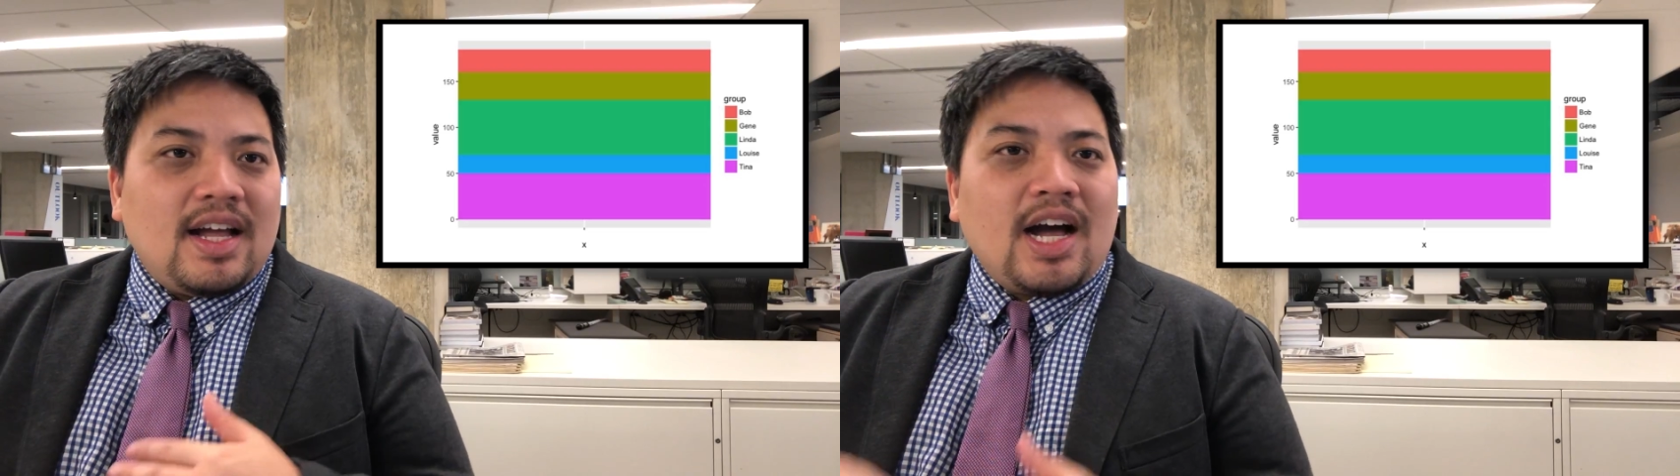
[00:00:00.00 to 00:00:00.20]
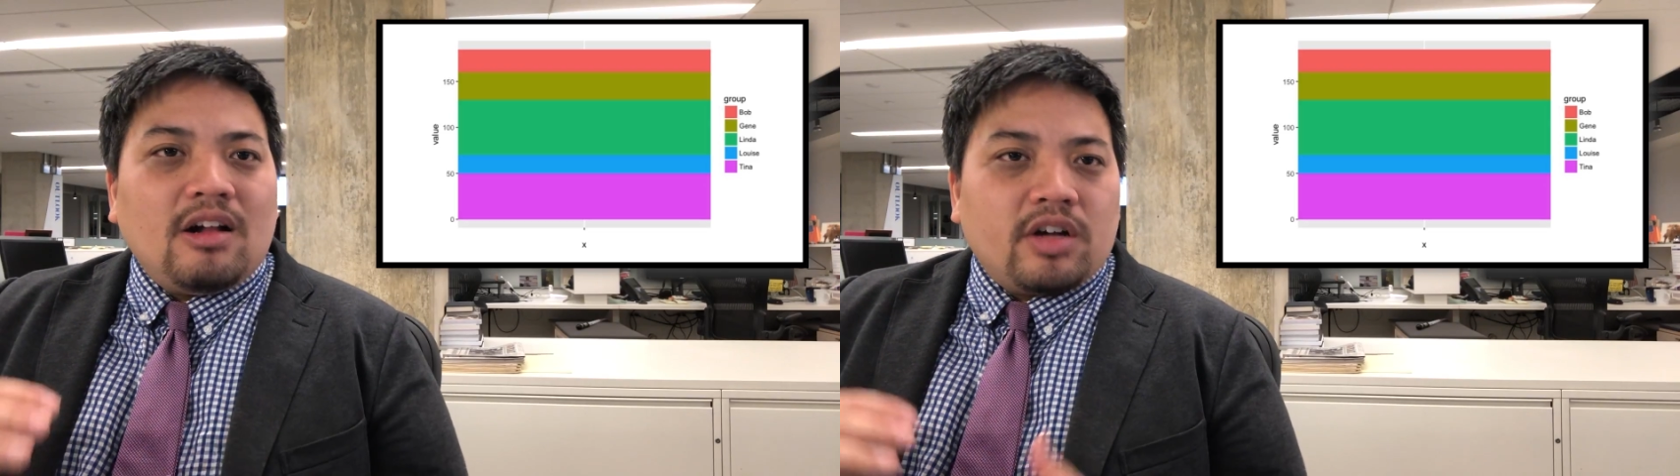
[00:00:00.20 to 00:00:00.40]

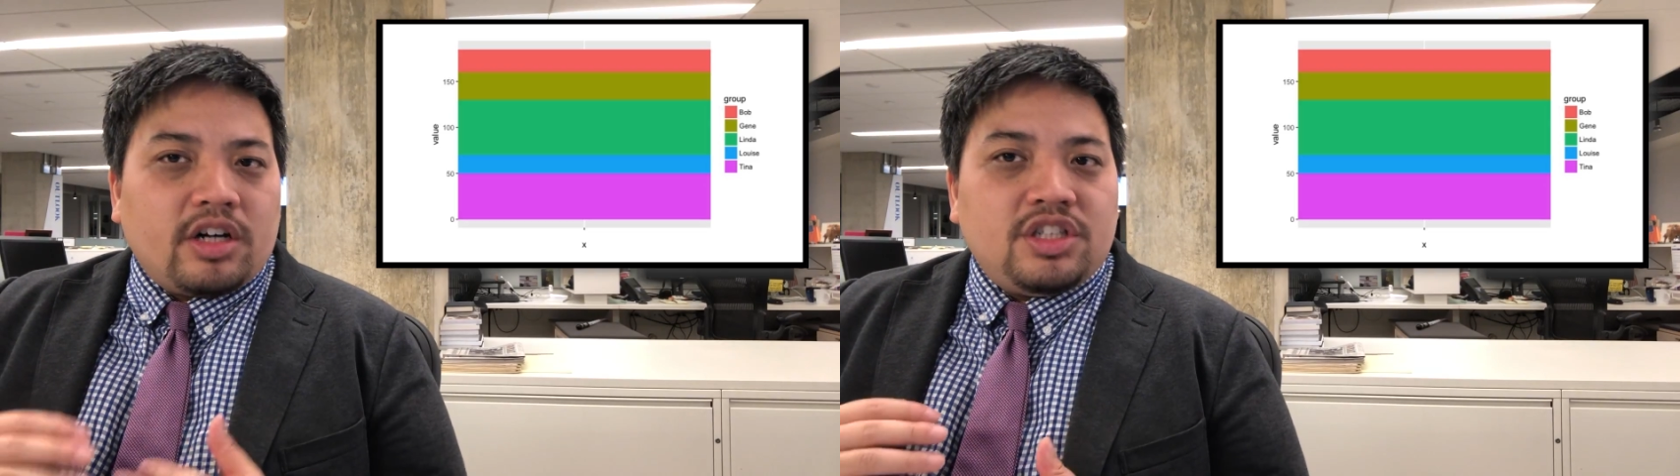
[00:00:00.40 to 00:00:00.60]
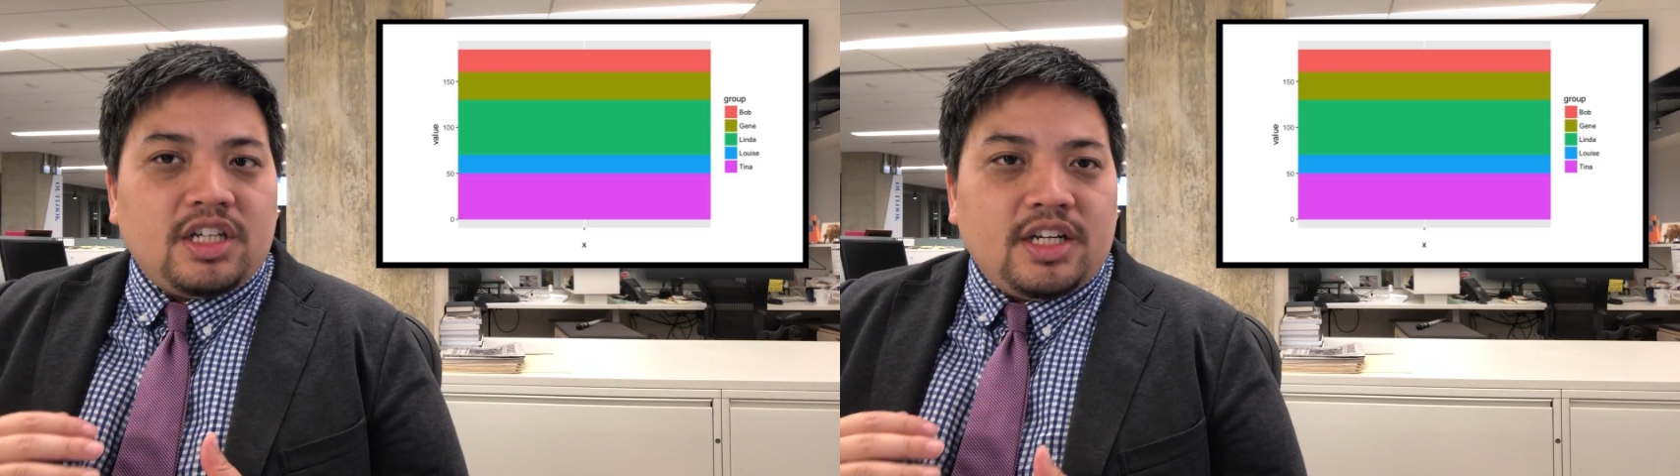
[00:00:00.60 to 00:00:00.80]
how
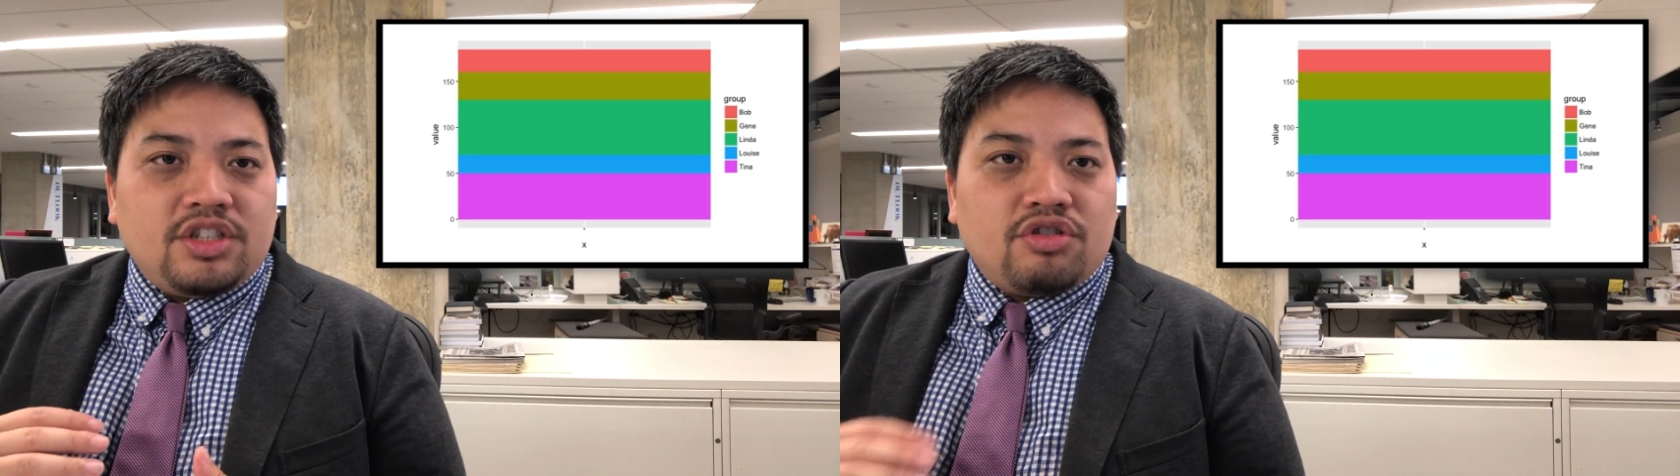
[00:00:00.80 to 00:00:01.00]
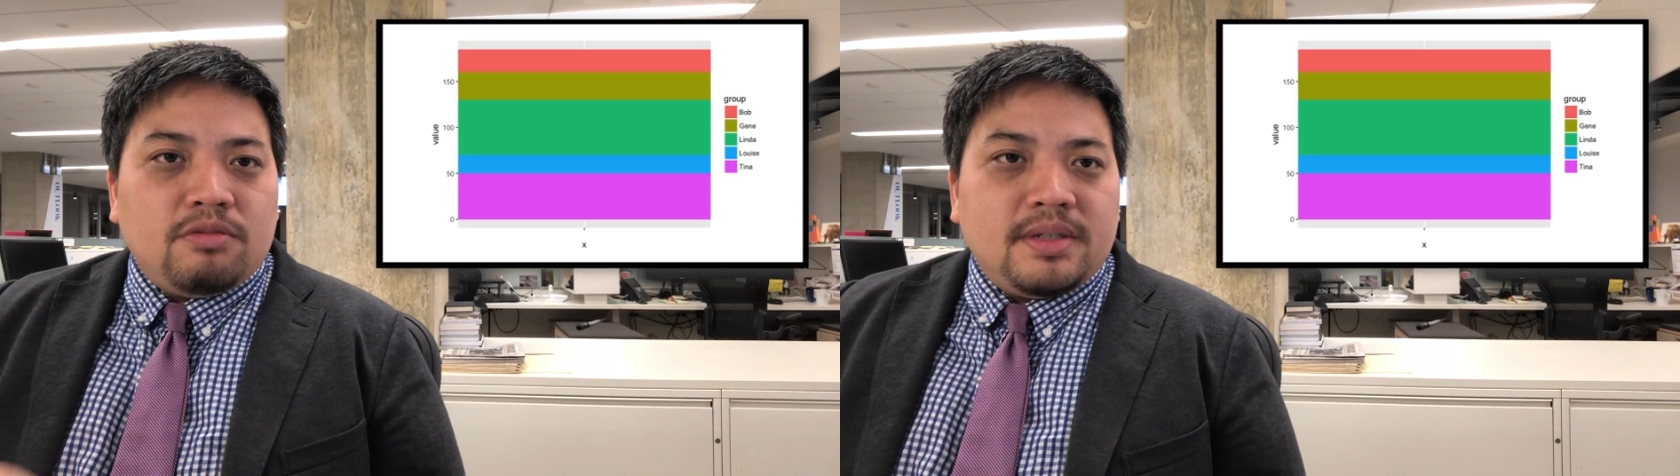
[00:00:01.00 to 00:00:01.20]
large
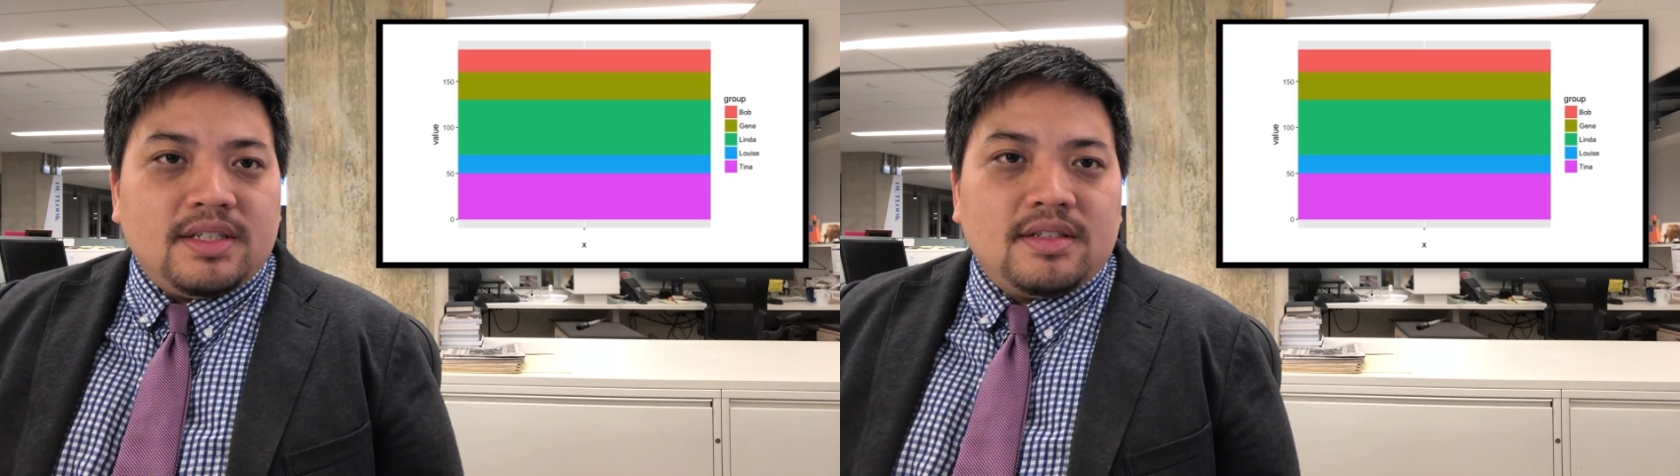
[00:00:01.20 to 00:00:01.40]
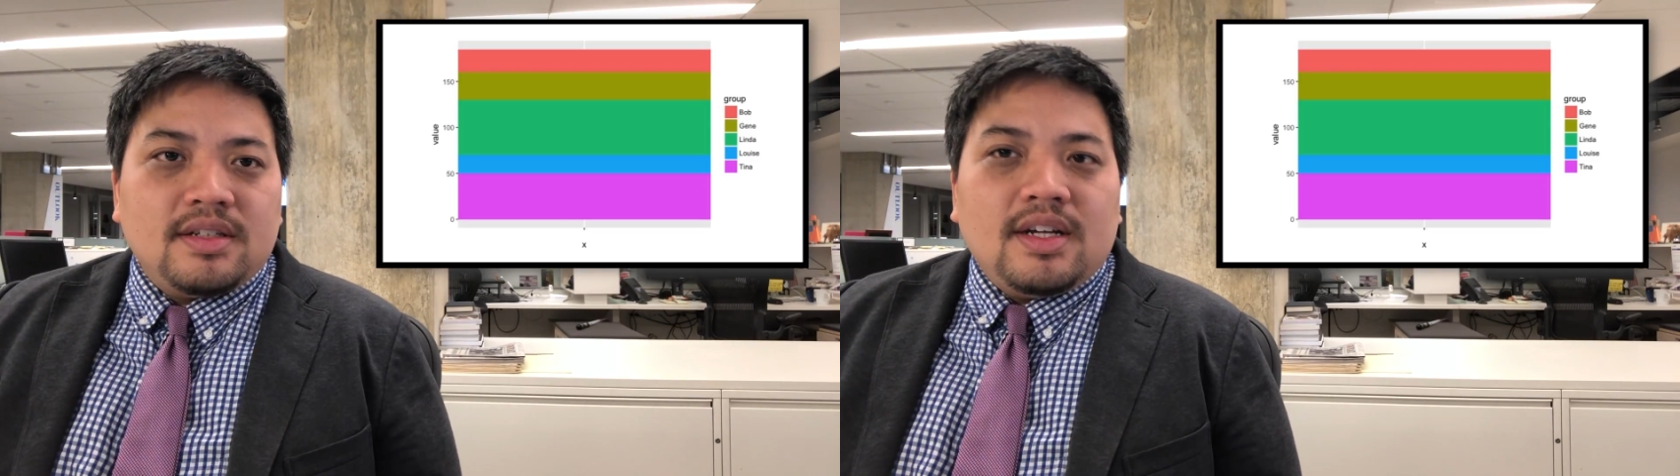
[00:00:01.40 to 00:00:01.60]
each group
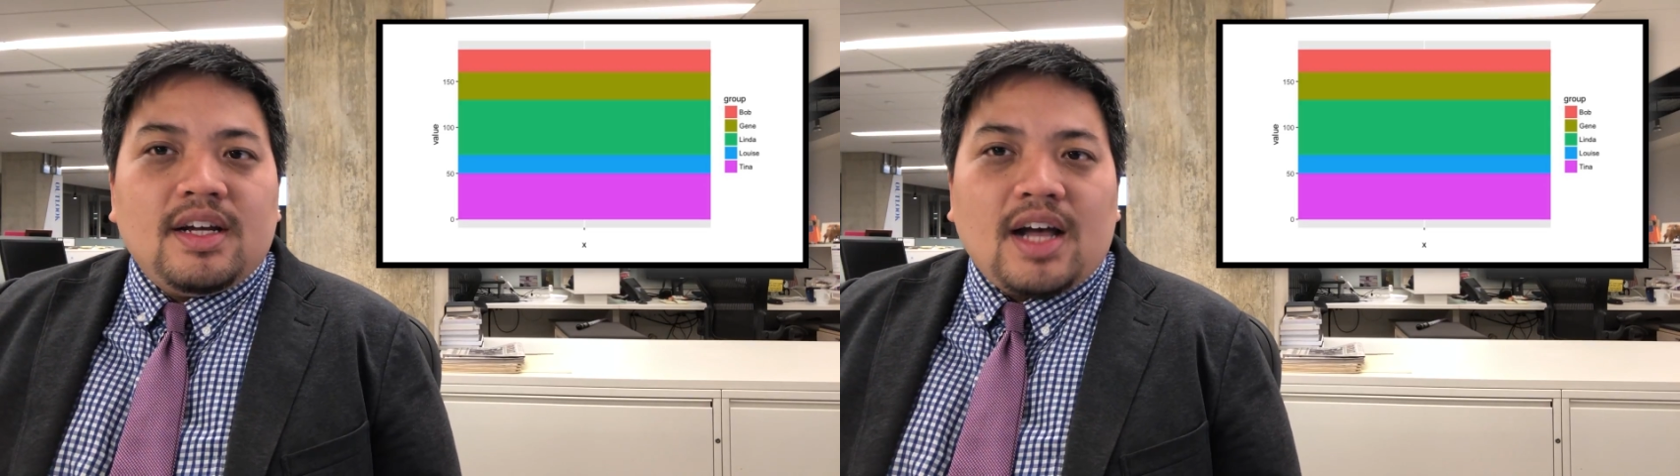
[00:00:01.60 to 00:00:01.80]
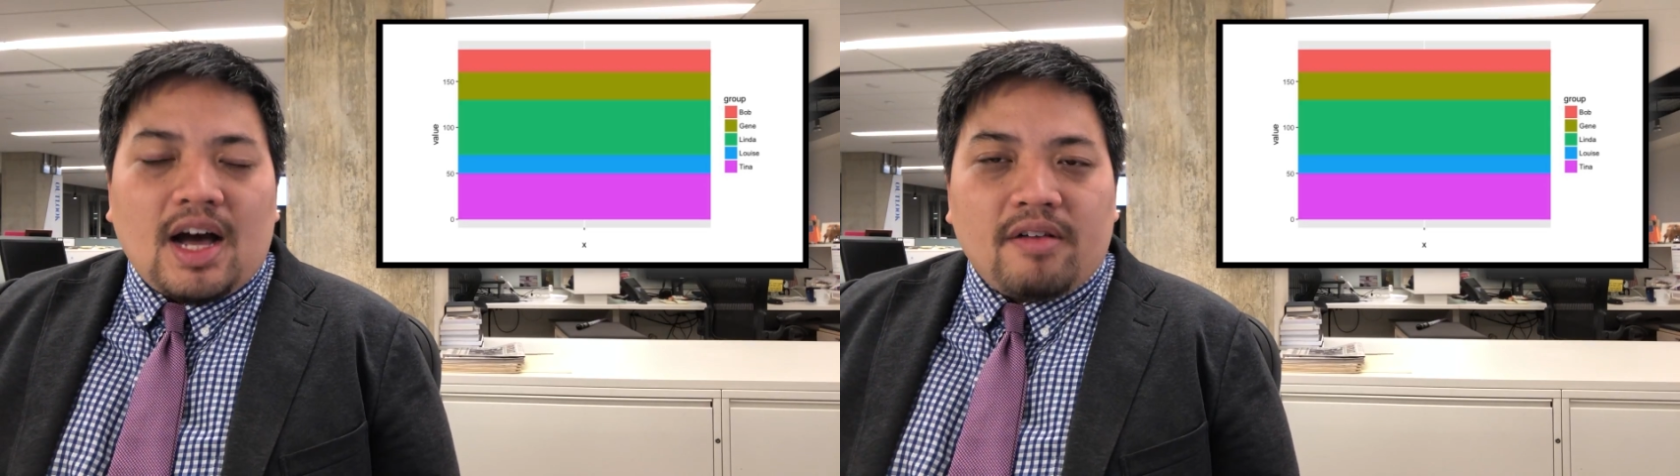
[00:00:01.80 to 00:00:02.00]
is
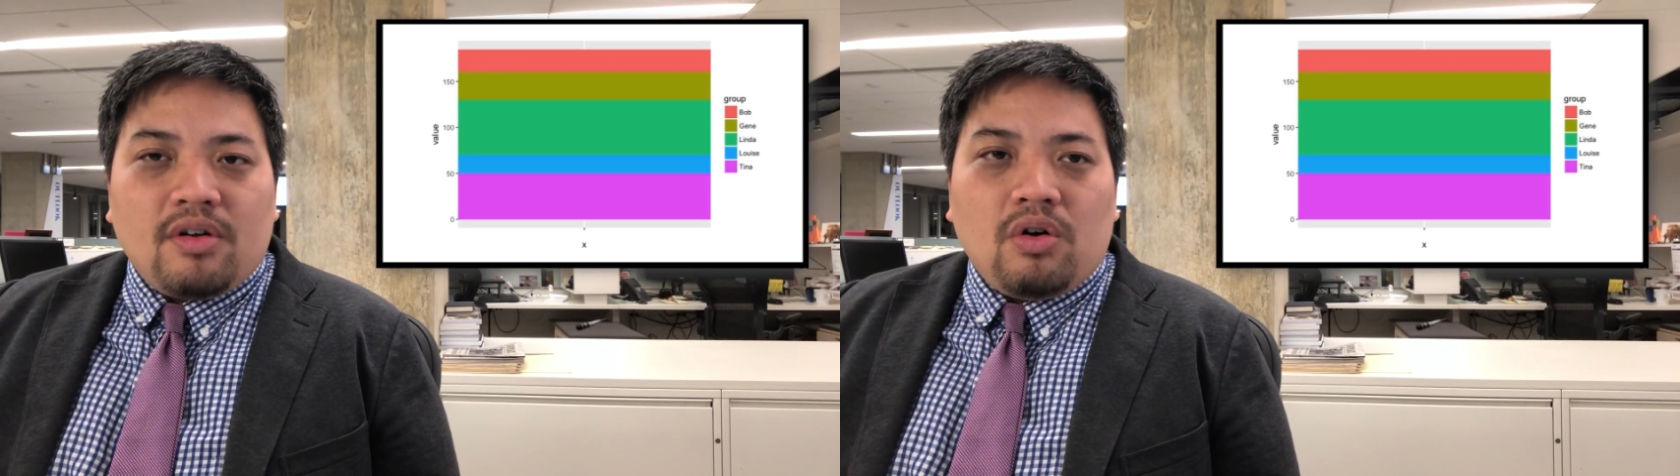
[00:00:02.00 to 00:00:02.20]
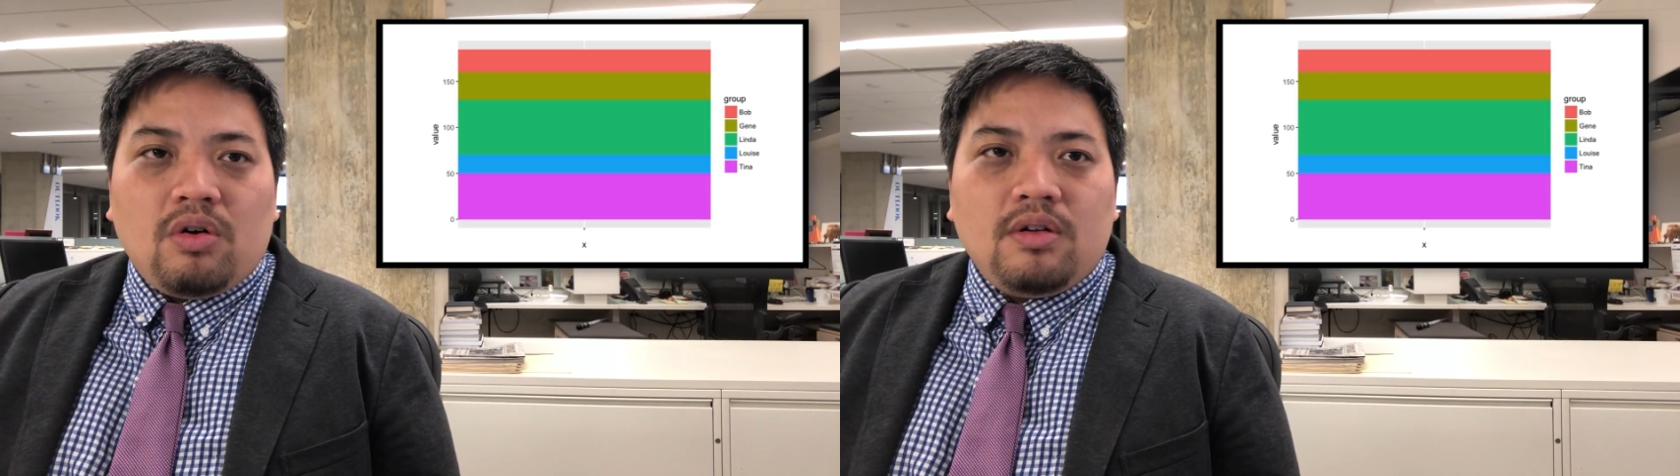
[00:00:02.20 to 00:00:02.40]
out of
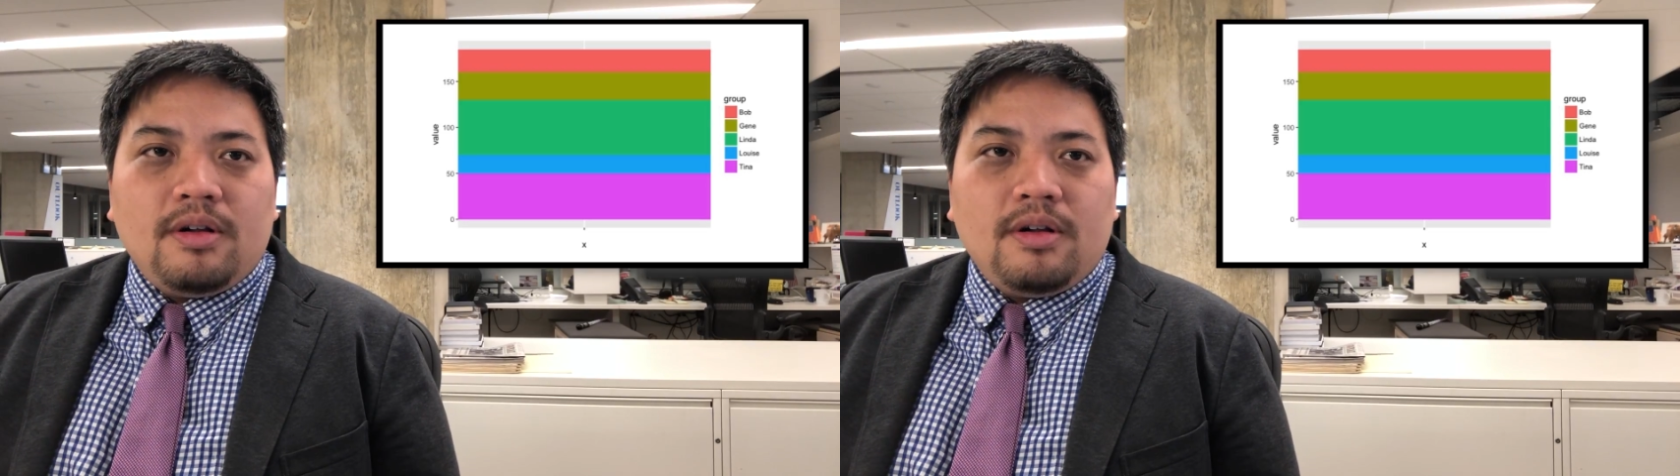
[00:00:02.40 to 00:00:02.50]
the whole.